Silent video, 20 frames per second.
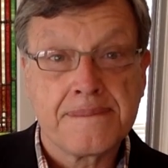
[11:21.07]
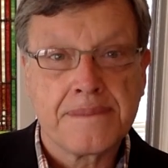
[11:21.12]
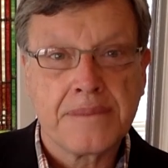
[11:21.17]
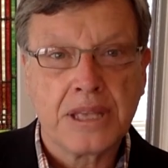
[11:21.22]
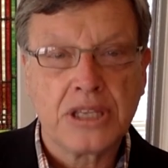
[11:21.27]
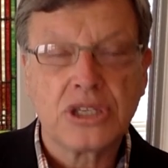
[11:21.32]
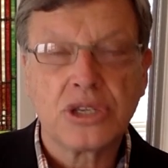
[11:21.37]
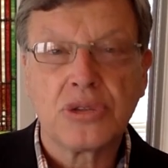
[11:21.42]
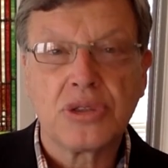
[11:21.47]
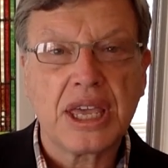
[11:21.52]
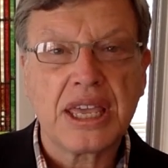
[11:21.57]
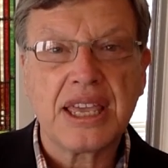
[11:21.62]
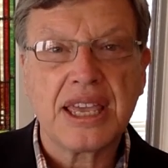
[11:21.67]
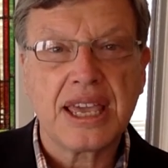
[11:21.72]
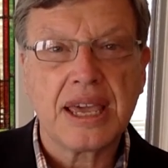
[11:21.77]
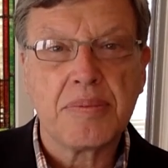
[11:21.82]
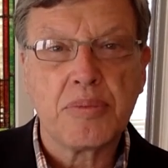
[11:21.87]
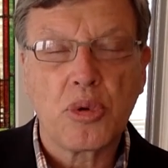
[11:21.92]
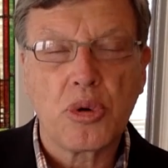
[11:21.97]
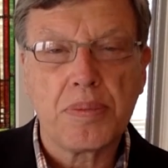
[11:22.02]
It's so they can
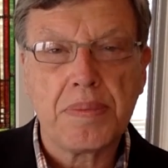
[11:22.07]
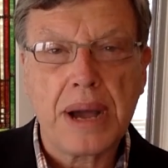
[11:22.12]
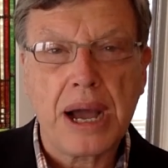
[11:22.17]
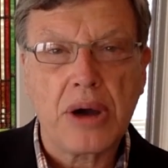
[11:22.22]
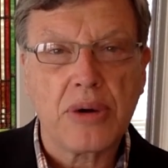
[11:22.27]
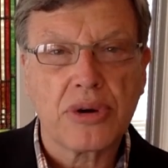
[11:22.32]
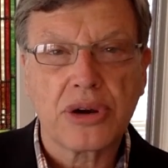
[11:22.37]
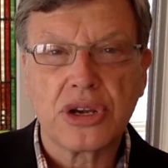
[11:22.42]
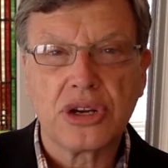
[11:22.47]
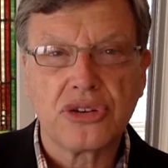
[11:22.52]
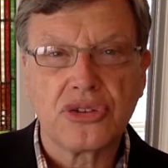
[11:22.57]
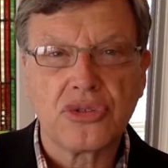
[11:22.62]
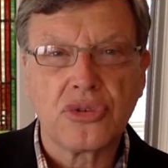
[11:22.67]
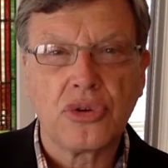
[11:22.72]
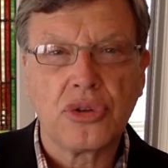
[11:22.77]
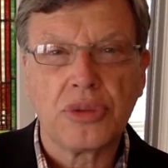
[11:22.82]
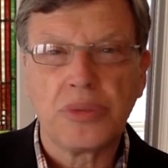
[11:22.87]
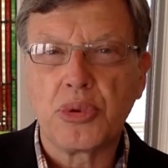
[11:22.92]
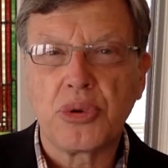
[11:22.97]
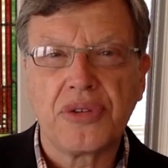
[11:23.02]
get more power,
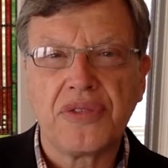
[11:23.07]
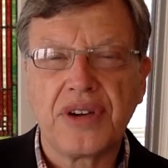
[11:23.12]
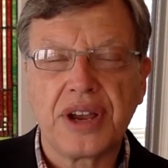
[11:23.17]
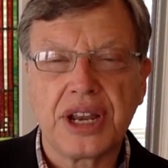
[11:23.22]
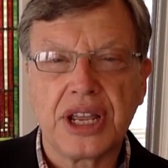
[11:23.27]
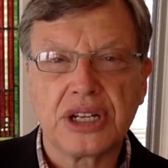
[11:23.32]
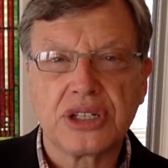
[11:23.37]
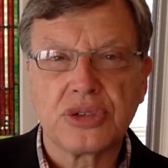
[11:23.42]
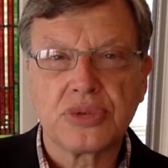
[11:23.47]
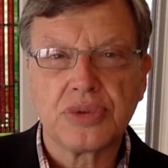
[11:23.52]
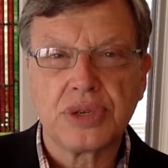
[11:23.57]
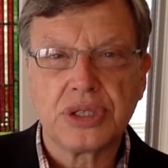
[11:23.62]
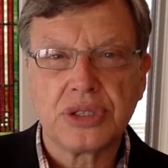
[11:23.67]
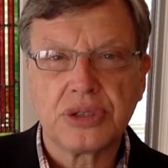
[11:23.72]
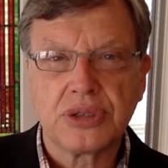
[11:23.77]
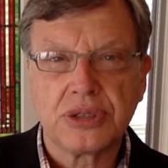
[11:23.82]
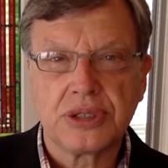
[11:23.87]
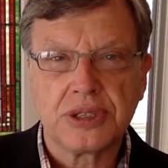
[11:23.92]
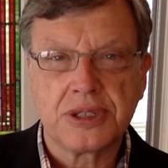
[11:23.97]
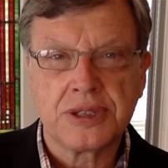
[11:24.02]
control, and more financial
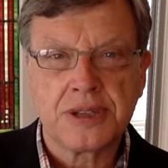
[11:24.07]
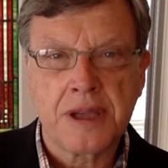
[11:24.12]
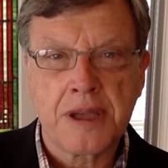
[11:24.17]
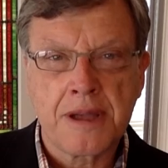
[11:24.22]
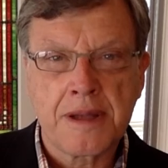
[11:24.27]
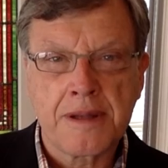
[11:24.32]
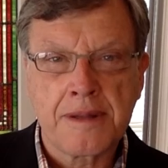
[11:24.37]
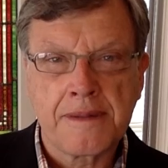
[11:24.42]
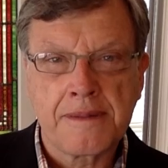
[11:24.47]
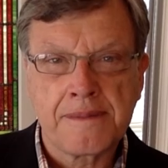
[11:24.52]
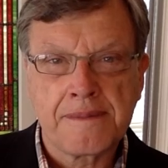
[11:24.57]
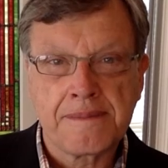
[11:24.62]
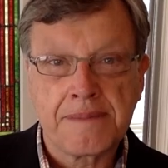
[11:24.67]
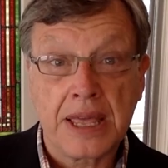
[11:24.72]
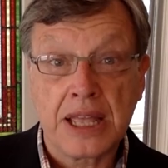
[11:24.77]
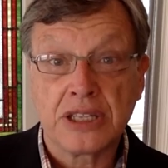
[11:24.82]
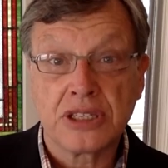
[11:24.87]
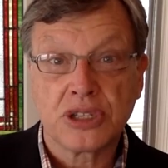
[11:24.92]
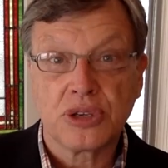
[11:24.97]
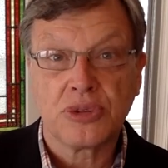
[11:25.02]
resources.
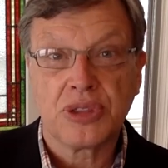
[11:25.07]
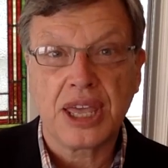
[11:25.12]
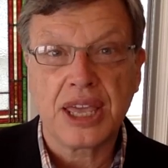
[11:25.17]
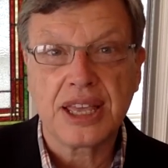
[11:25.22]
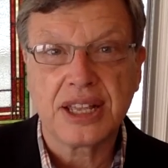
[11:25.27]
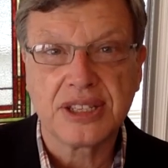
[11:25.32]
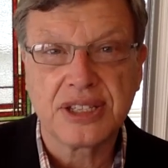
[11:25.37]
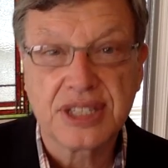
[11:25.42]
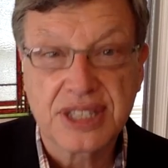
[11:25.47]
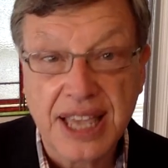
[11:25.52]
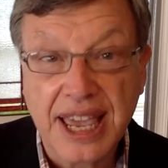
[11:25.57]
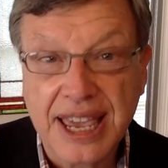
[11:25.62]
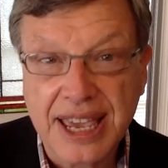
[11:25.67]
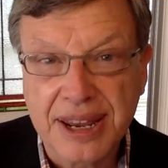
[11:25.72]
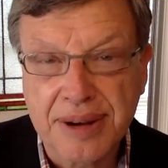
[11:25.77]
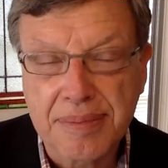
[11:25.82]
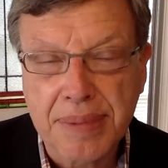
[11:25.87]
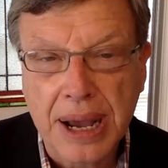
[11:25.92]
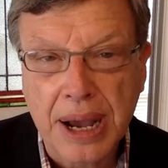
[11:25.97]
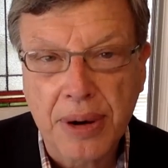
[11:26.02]
And so they can stay
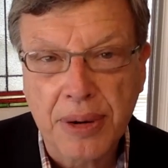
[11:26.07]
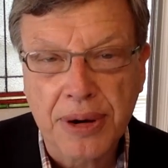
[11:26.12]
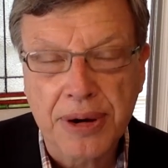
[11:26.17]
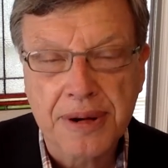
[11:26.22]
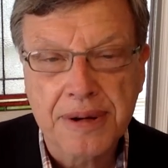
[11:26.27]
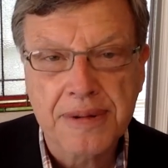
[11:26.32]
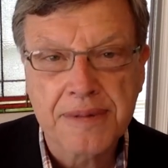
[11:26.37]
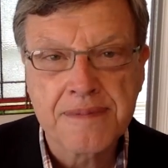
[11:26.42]
in power.